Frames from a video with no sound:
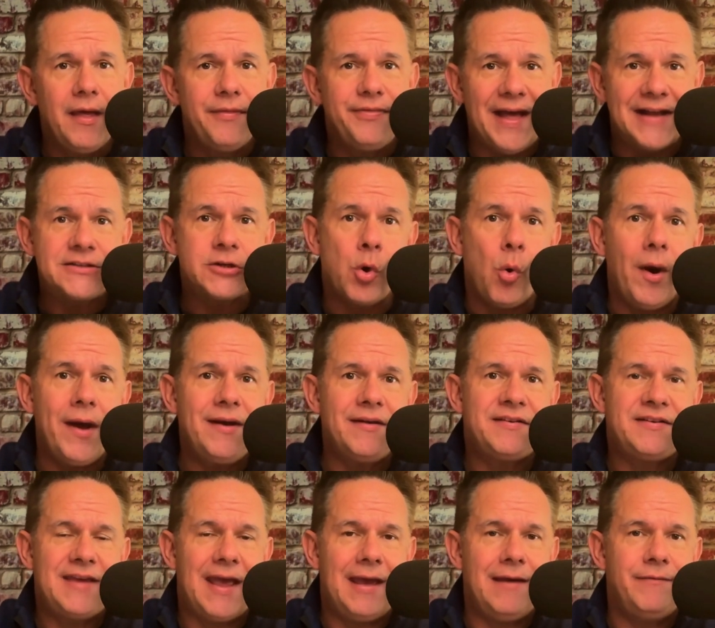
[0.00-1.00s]
That's quite a
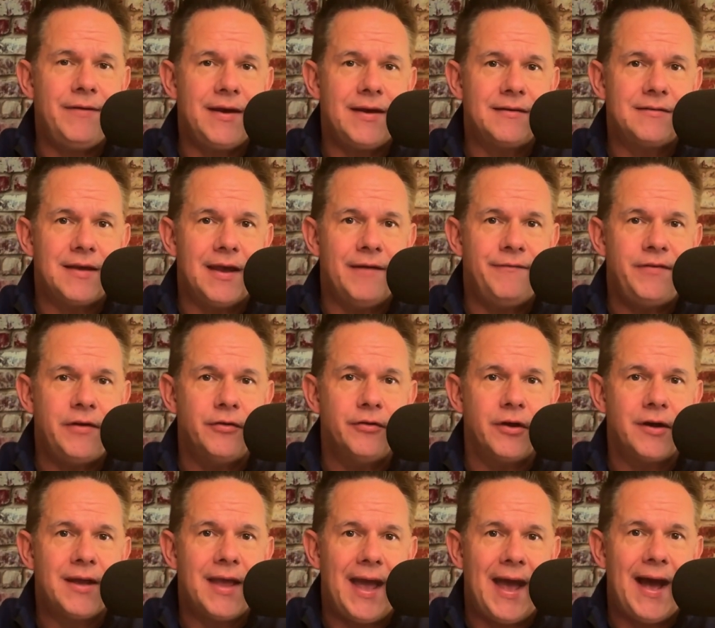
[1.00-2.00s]
savings if you
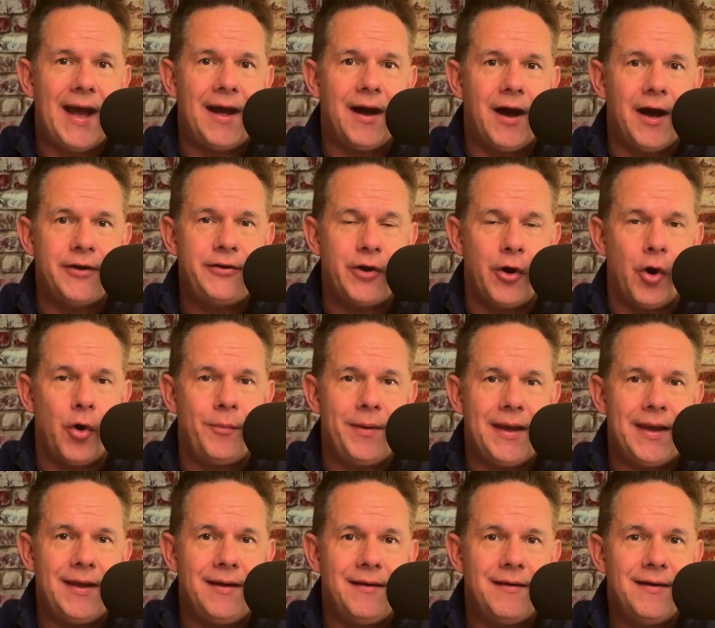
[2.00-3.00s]
look at
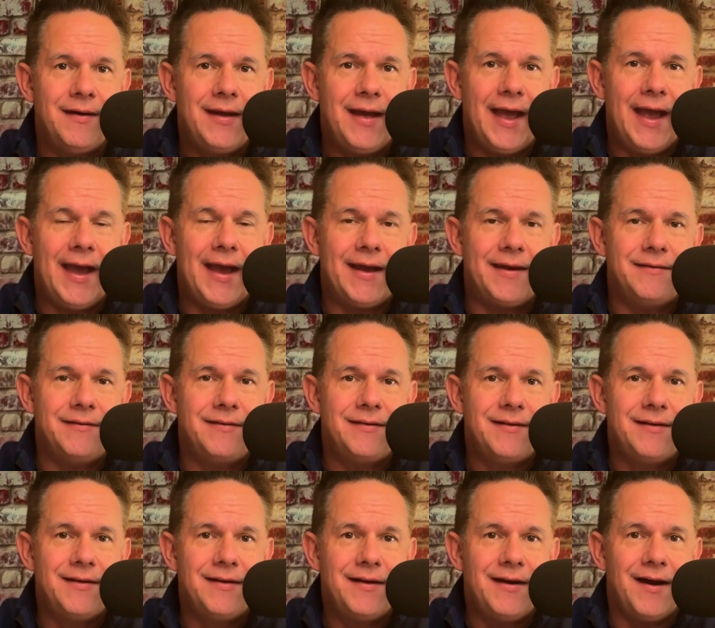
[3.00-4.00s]
Adobe and
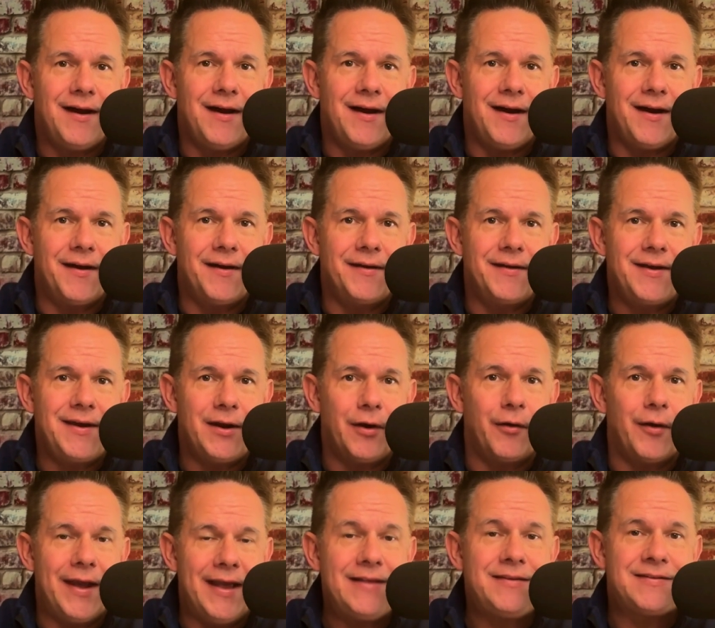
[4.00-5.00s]

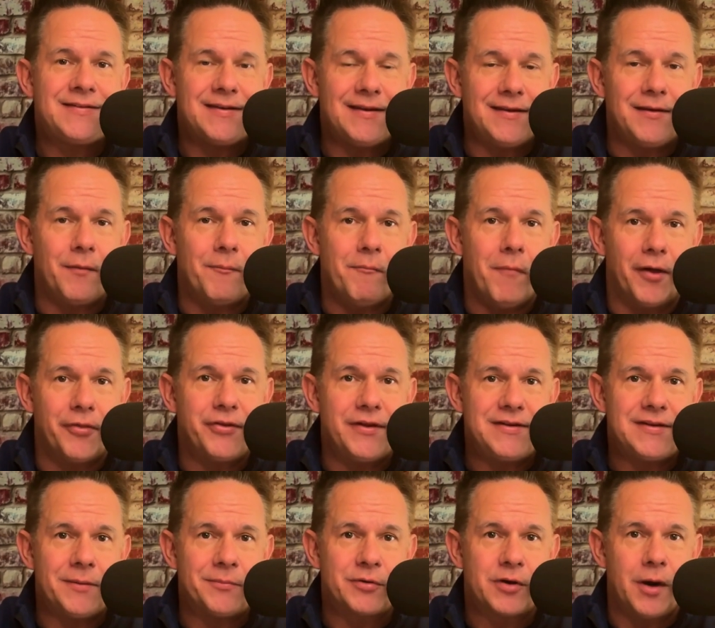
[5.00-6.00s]
its monthly
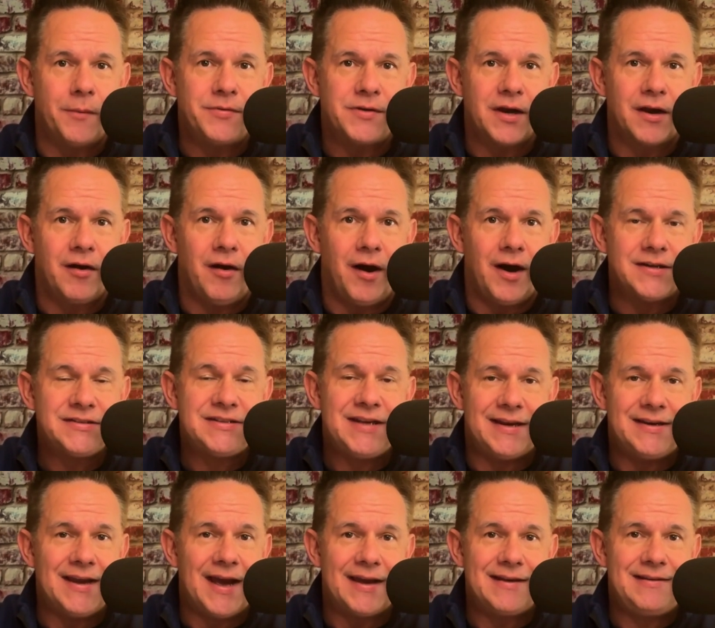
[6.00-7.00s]
subscription costs
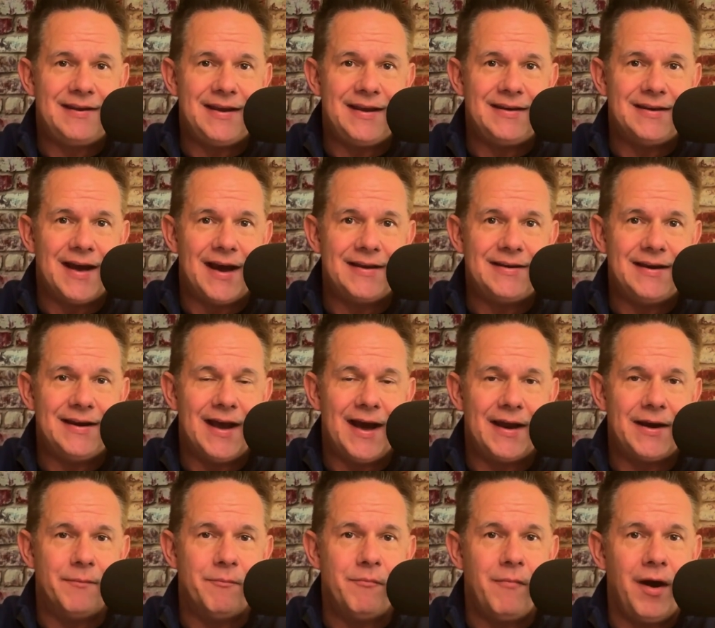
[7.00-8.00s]
at
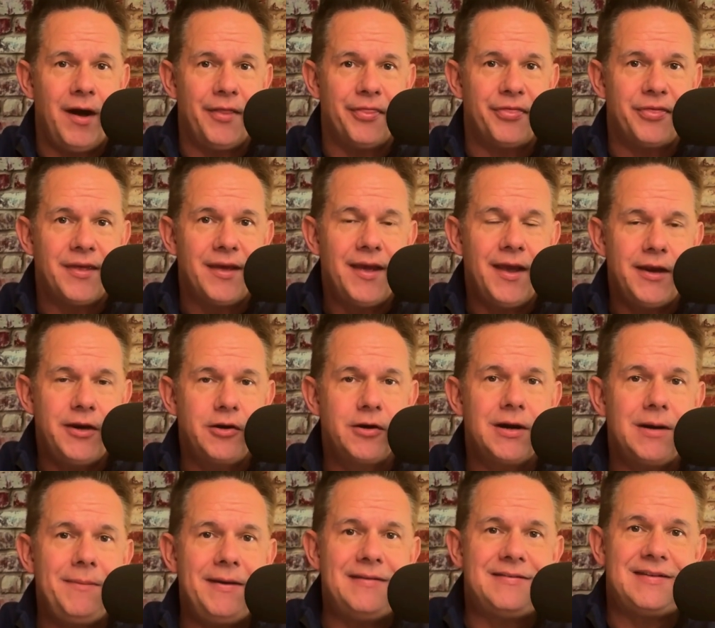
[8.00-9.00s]
$19.99 a month. You're
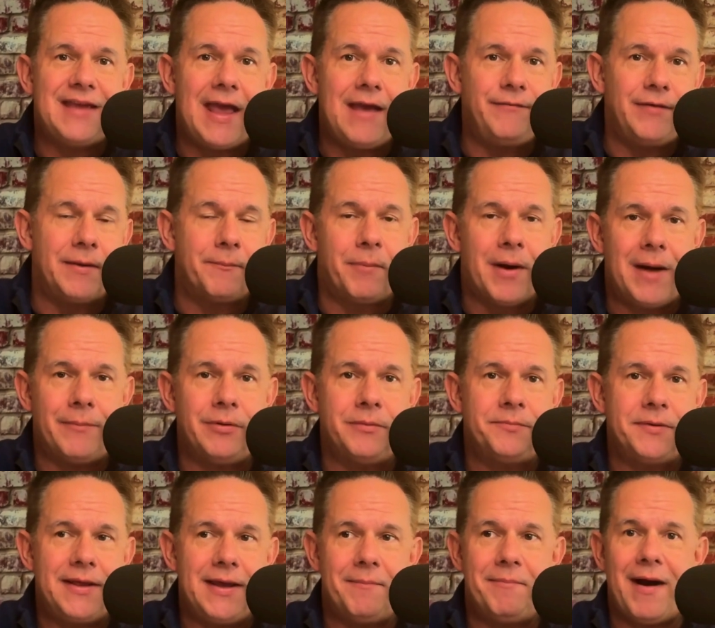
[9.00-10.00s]
going to be saving
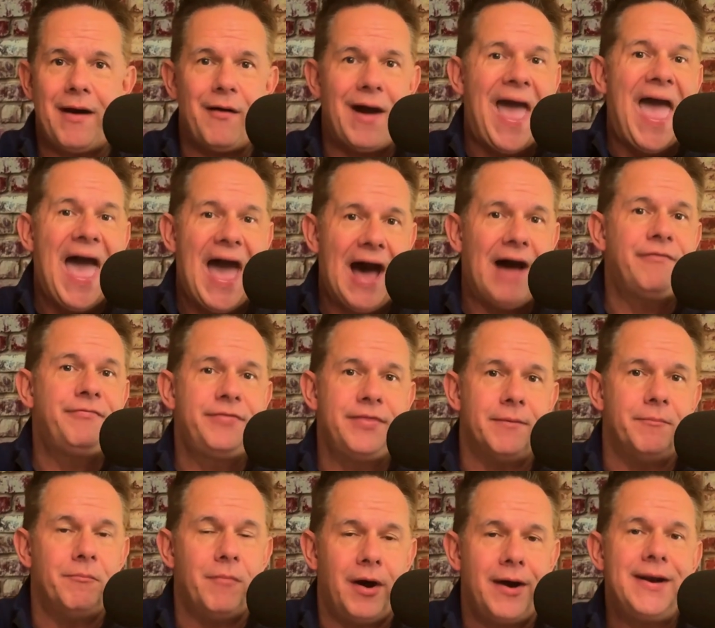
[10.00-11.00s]
probably about half the
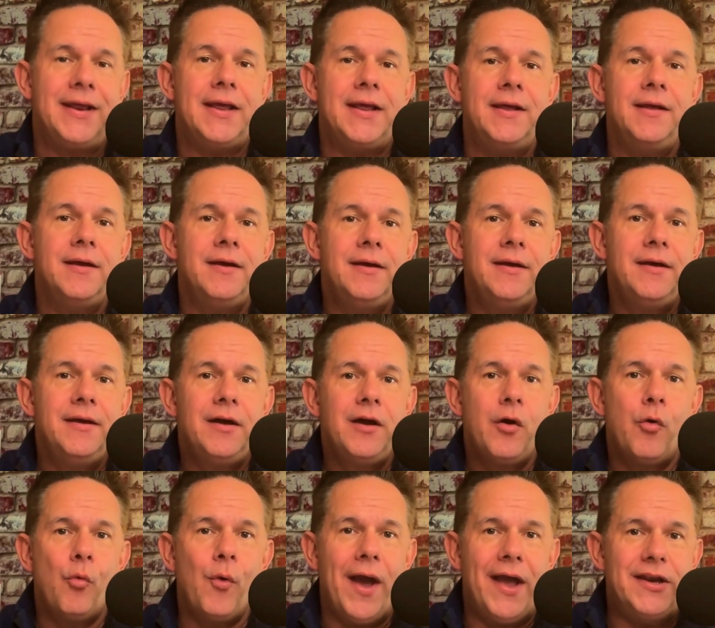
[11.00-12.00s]
money
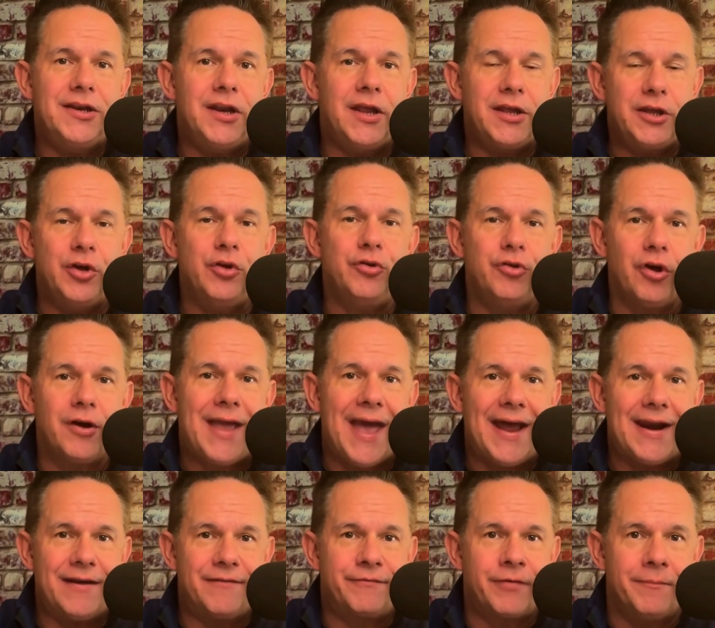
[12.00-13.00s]
when you look
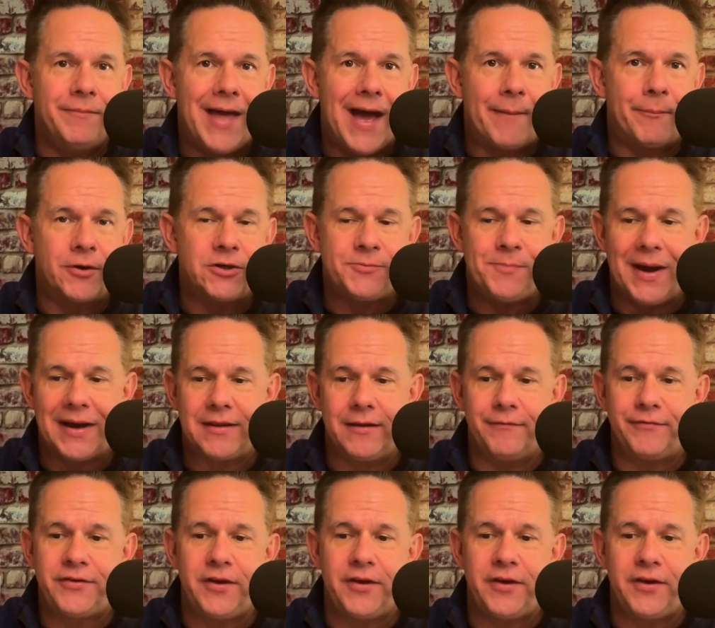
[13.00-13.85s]
at it from that perspective.